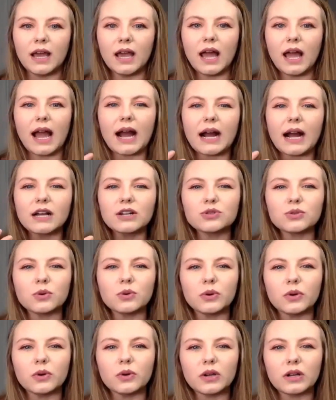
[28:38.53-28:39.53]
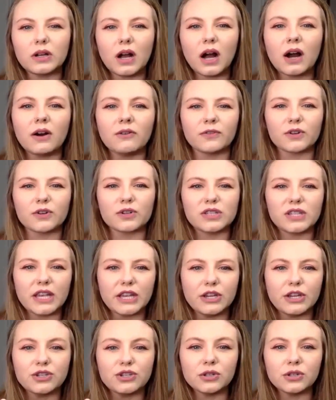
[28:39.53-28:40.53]
actual
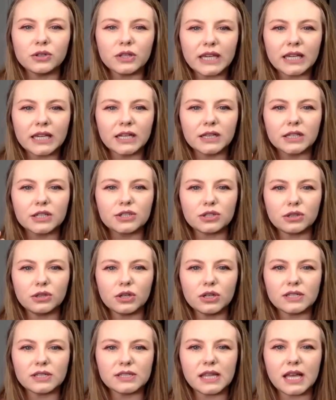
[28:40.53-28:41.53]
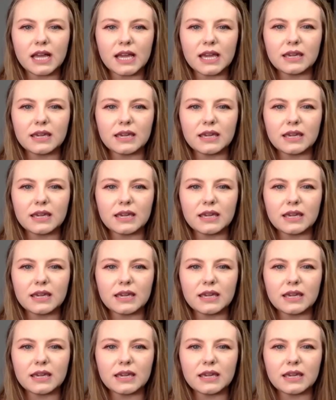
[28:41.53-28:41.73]
conversational English looks like